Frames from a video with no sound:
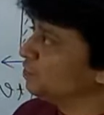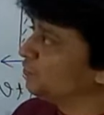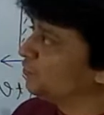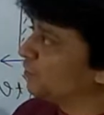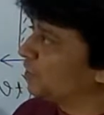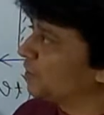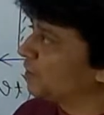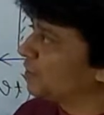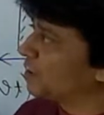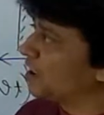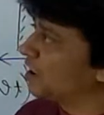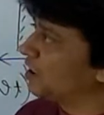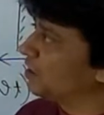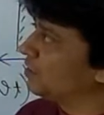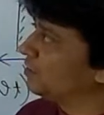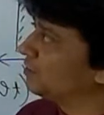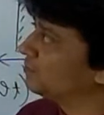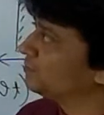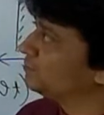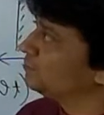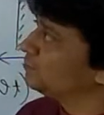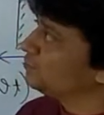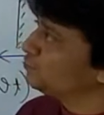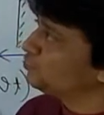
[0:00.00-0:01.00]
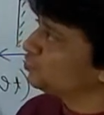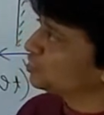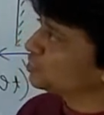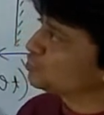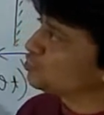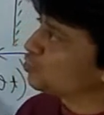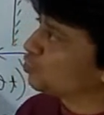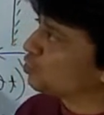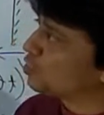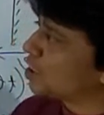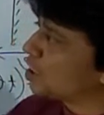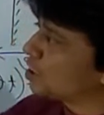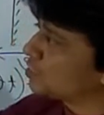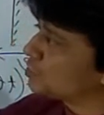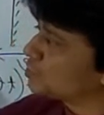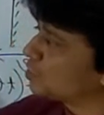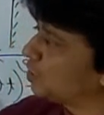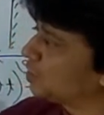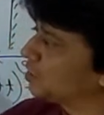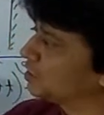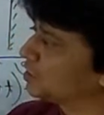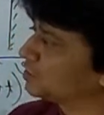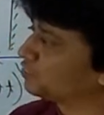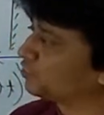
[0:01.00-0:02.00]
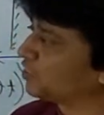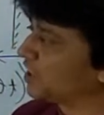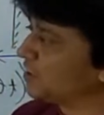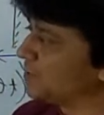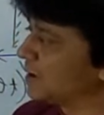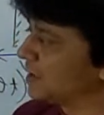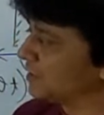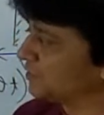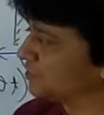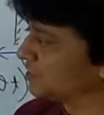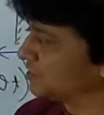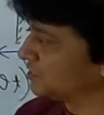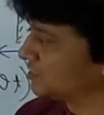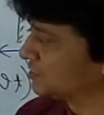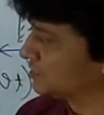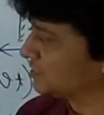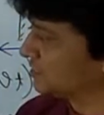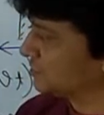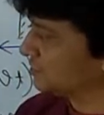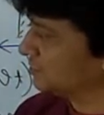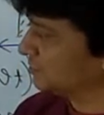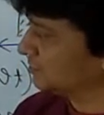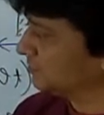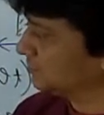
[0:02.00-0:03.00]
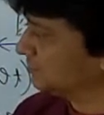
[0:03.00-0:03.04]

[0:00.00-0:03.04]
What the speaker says: For now, just note down all the three methods.